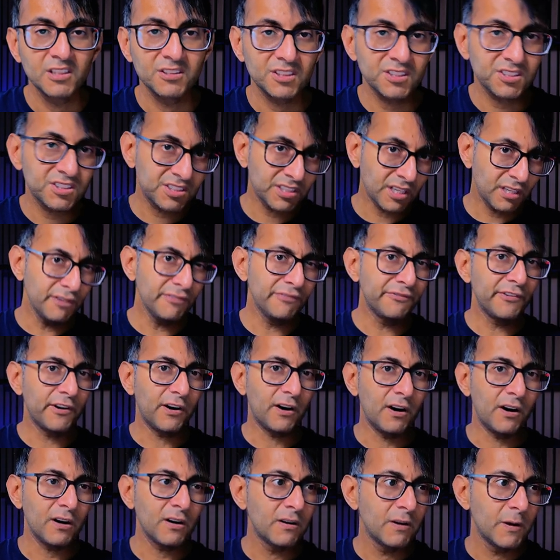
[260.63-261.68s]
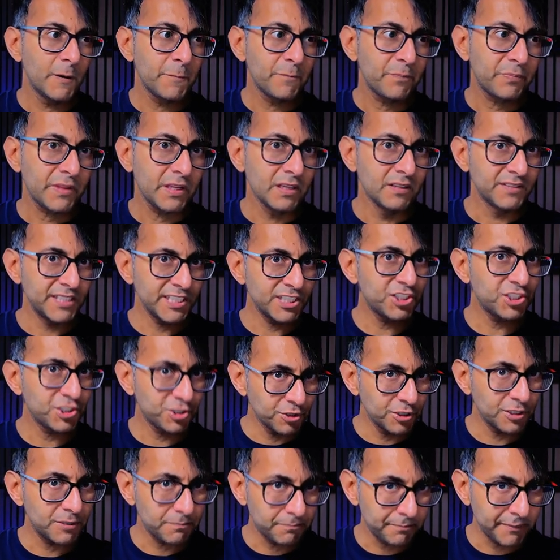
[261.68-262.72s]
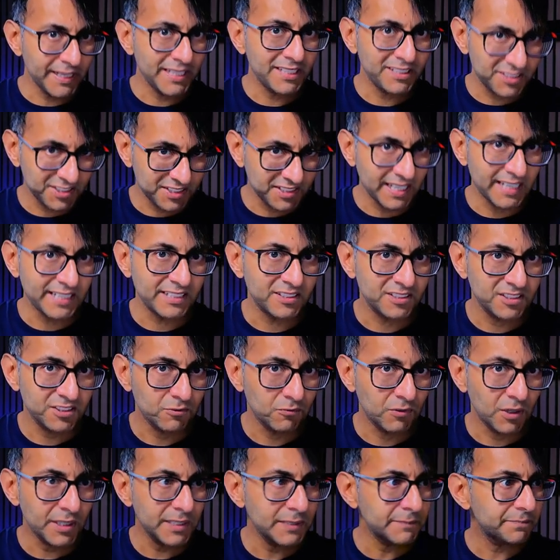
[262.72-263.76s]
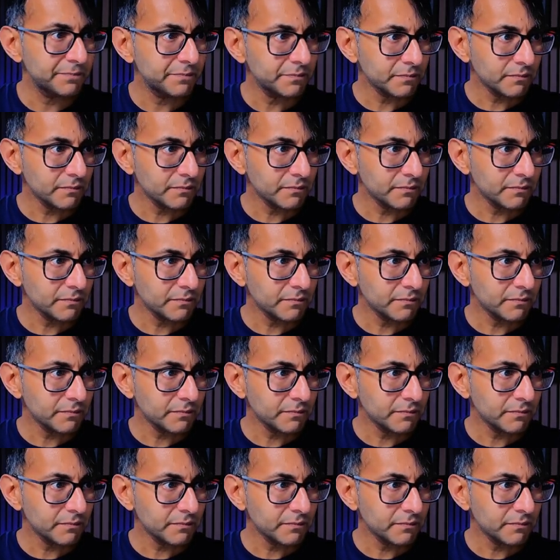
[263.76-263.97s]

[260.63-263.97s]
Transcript: So, so far, this should make sense, right?